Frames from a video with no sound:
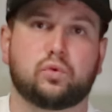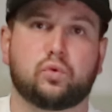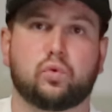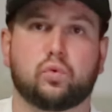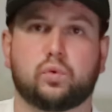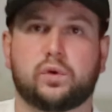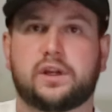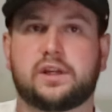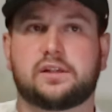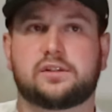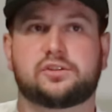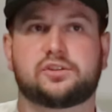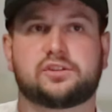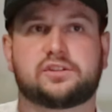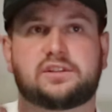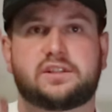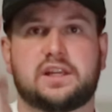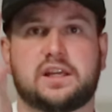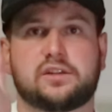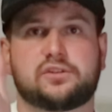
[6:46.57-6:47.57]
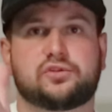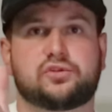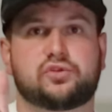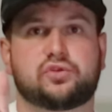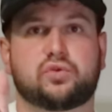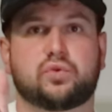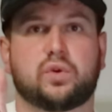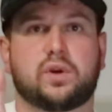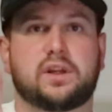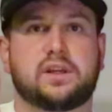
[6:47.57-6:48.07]
Great, just dead
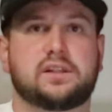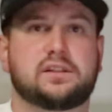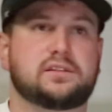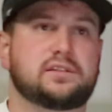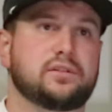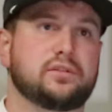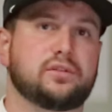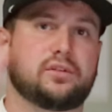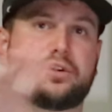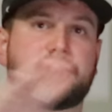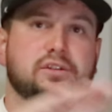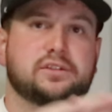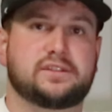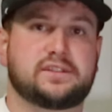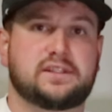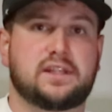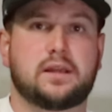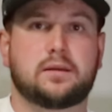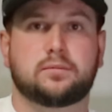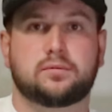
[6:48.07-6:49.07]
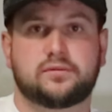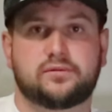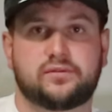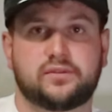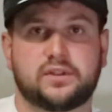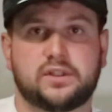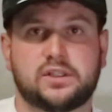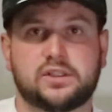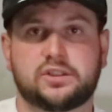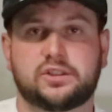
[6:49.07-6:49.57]
straight to a good stable
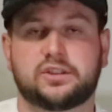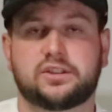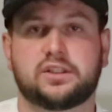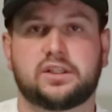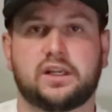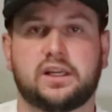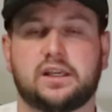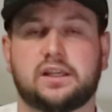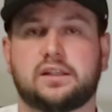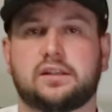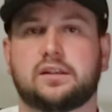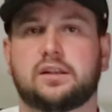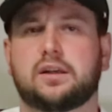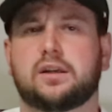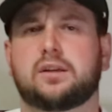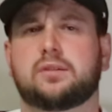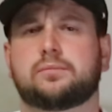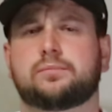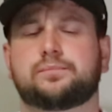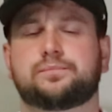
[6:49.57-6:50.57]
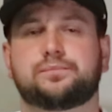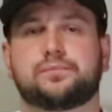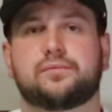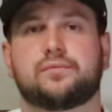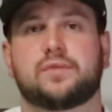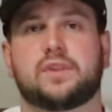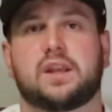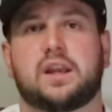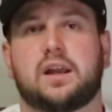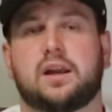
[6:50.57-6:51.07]
finish. And
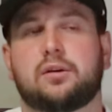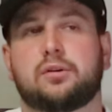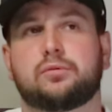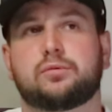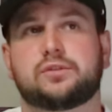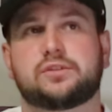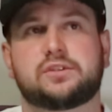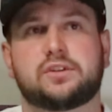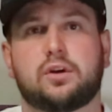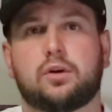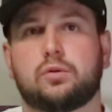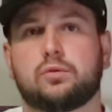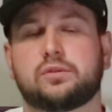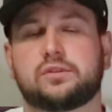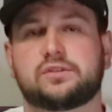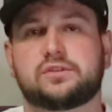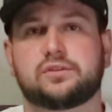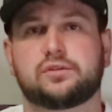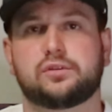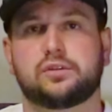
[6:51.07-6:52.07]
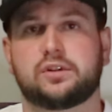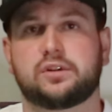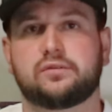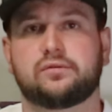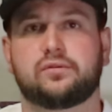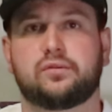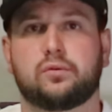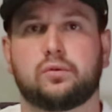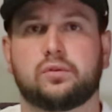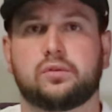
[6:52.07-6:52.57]
I was always
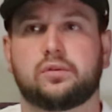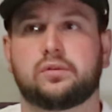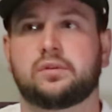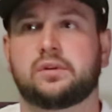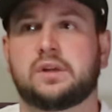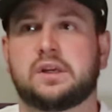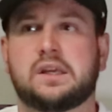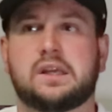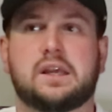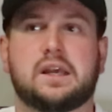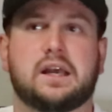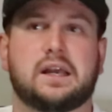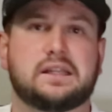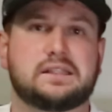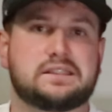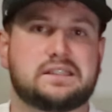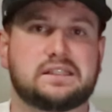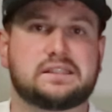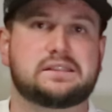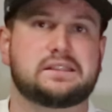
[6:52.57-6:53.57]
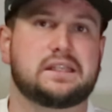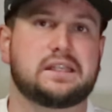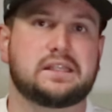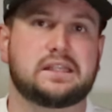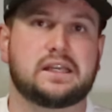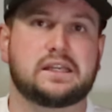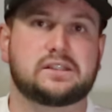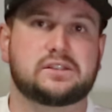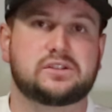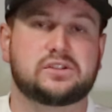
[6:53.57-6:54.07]
looking for a disc in
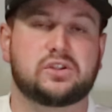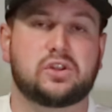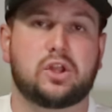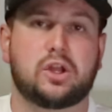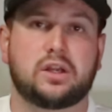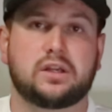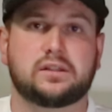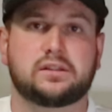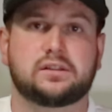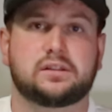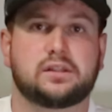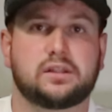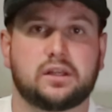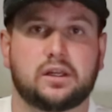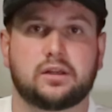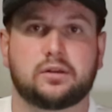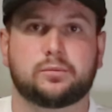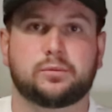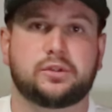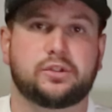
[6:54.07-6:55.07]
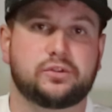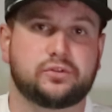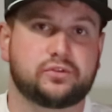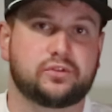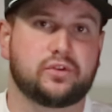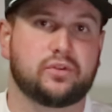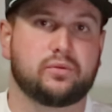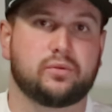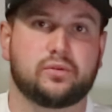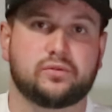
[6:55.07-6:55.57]
that slot. I
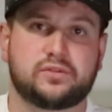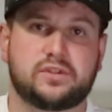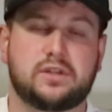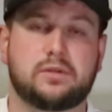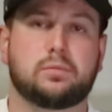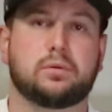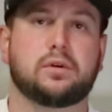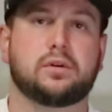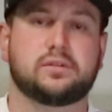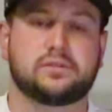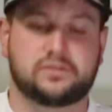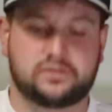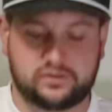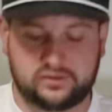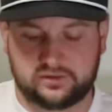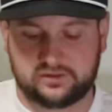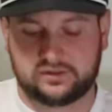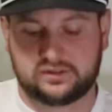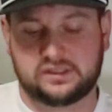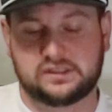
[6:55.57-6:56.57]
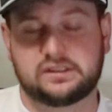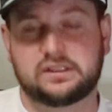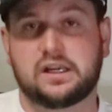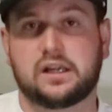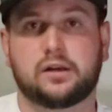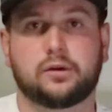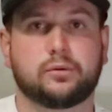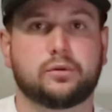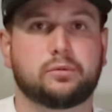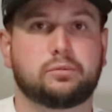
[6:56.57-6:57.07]
used to throw T-Birds. This
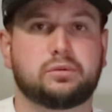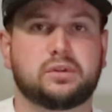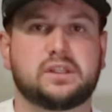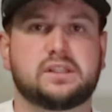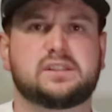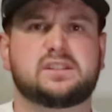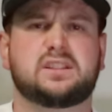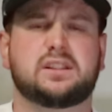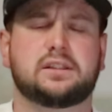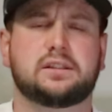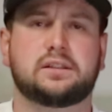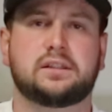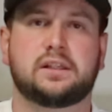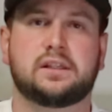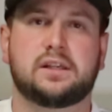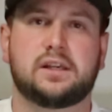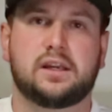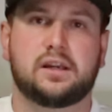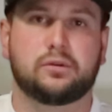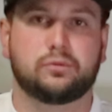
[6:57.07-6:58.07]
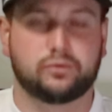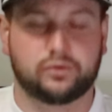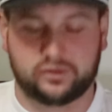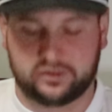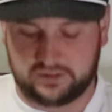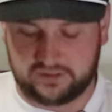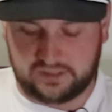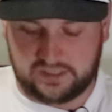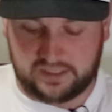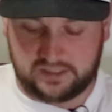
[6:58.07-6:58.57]
kind of replaced it.
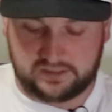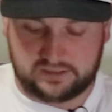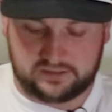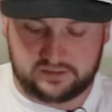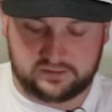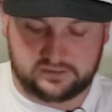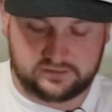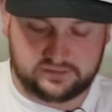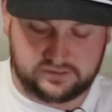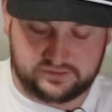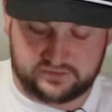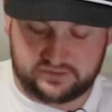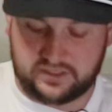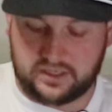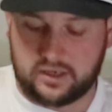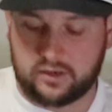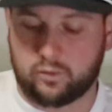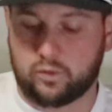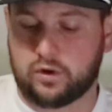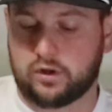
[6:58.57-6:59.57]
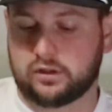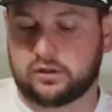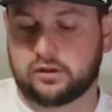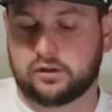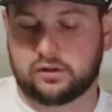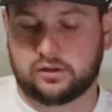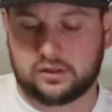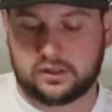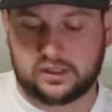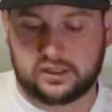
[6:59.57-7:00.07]
Really like the
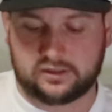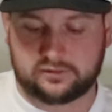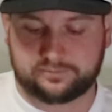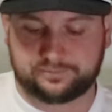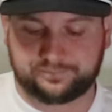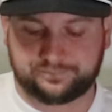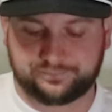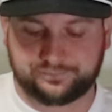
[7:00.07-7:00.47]
Skywalker a lot.